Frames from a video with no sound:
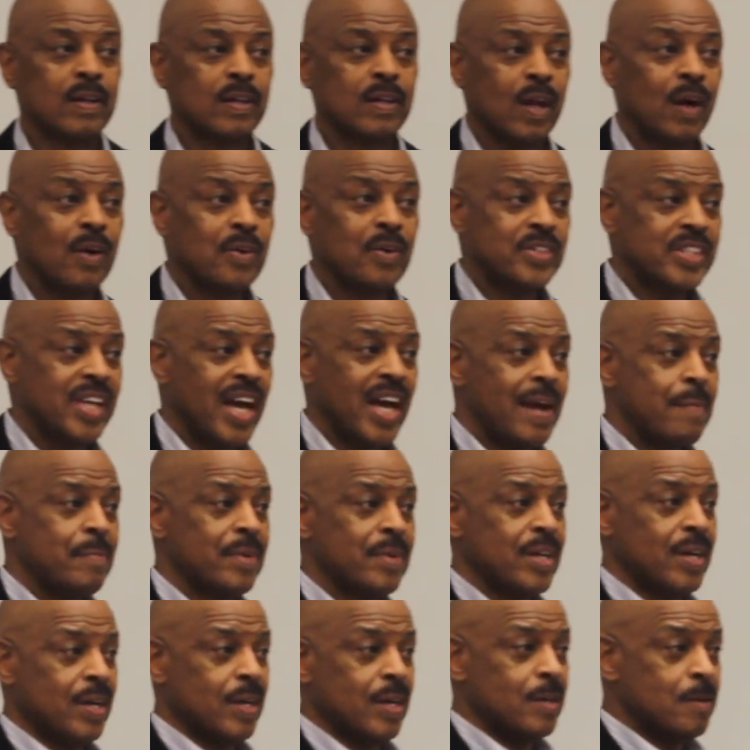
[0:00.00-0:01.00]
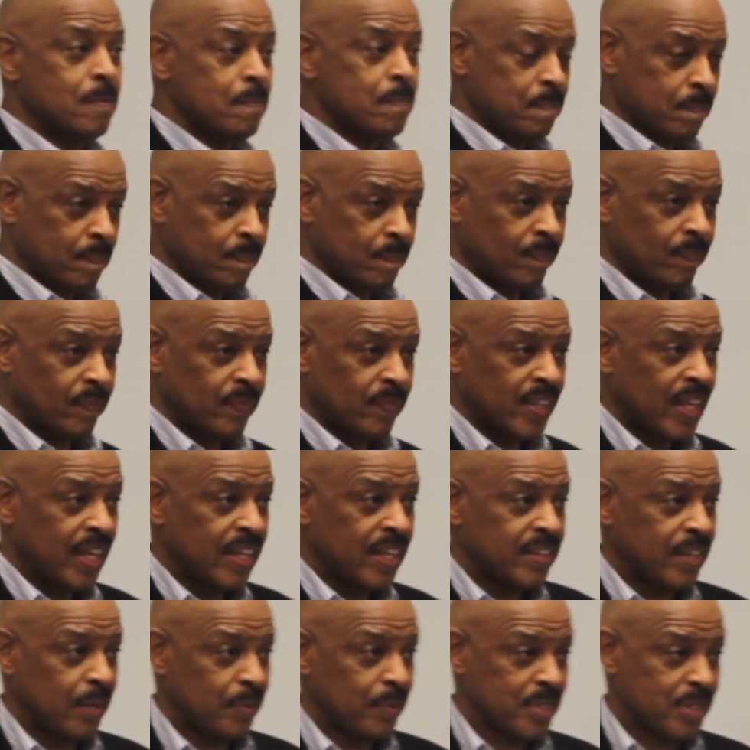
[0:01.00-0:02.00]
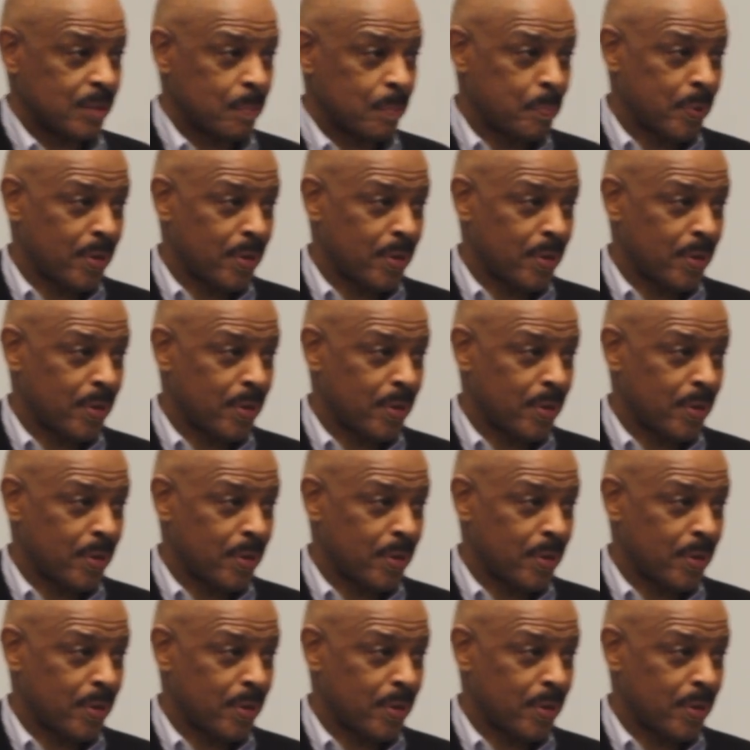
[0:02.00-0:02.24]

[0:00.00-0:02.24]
Long time ago, there was a